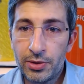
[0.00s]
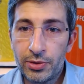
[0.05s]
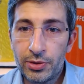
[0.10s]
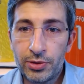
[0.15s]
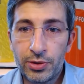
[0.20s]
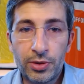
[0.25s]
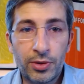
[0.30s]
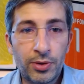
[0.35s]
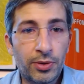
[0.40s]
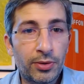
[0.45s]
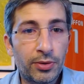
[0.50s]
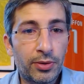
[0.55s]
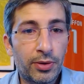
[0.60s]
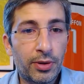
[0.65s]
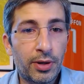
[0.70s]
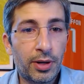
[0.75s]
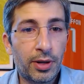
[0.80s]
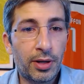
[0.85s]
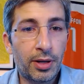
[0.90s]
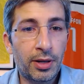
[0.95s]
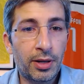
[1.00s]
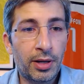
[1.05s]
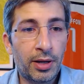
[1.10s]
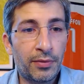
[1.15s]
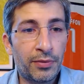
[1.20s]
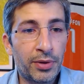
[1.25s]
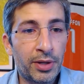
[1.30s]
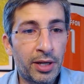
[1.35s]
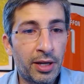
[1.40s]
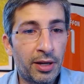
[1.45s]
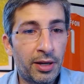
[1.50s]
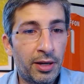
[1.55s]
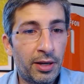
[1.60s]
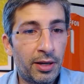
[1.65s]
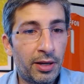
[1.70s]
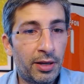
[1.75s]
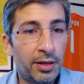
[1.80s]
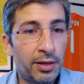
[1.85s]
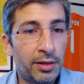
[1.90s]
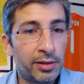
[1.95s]
So
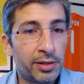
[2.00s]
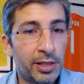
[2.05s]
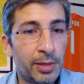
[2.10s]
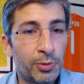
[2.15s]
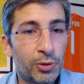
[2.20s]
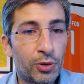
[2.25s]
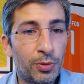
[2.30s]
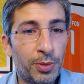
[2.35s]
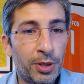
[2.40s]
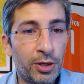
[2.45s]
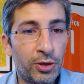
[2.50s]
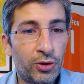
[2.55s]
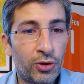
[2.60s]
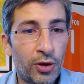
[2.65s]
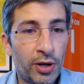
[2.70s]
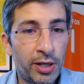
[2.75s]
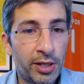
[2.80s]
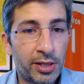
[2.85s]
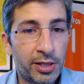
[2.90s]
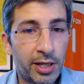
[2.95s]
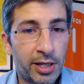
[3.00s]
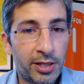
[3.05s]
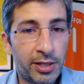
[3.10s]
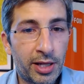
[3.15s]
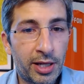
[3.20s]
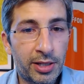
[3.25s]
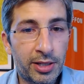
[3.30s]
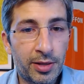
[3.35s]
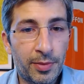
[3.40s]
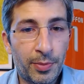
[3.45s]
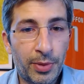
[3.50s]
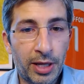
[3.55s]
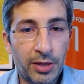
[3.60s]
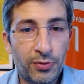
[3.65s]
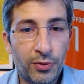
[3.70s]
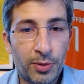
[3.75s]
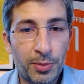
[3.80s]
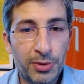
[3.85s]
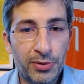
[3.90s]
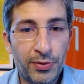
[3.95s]
Lavinia seems to be enjoying, says that the
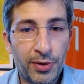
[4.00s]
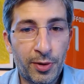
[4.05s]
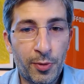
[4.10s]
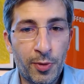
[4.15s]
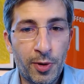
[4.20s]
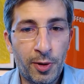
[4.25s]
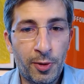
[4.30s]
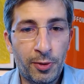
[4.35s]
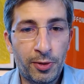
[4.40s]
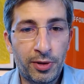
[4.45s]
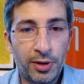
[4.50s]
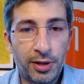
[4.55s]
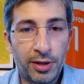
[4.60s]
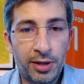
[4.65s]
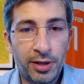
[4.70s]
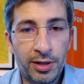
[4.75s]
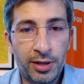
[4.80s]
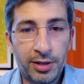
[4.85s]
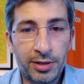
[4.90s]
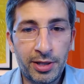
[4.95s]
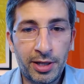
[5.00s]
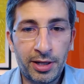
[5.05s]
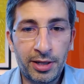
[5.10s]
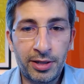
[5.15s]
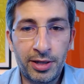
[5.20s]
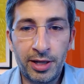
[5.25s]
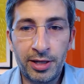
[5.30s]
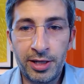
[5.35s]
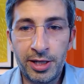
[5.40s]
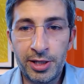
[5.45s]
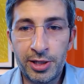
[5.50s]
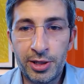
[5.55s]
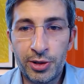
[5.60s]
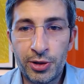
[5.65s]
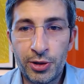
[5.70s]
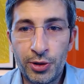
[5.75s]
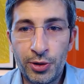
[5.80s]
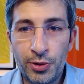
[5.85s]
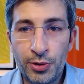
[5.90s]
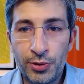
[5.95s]
platform is very well done and easy
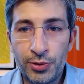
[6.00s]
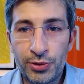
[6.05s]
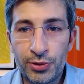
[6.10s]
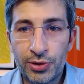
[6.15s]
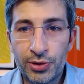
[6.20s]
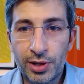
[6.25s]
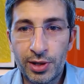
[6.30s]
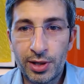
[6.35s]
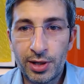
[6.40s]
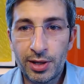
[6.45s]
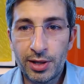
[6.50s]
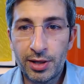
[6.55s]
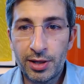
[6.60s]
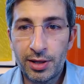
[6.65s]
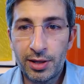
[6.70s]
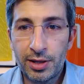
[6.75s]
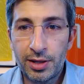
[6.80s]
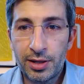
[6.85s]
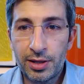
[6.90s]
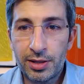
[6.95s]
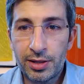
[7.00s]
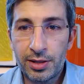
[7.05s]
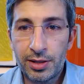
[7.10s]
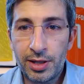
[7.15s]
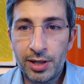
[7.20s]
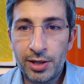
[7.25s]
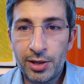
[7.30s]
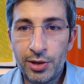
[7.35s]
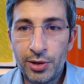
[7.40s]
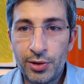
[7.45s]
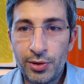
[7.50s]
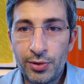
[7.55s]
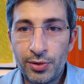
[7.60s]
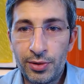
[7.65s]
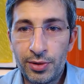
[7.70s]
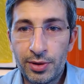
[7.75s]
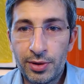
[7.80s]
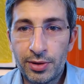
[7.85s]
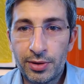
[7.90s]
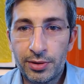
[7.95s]
to use. Thank
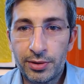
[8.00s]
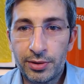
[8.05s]
you.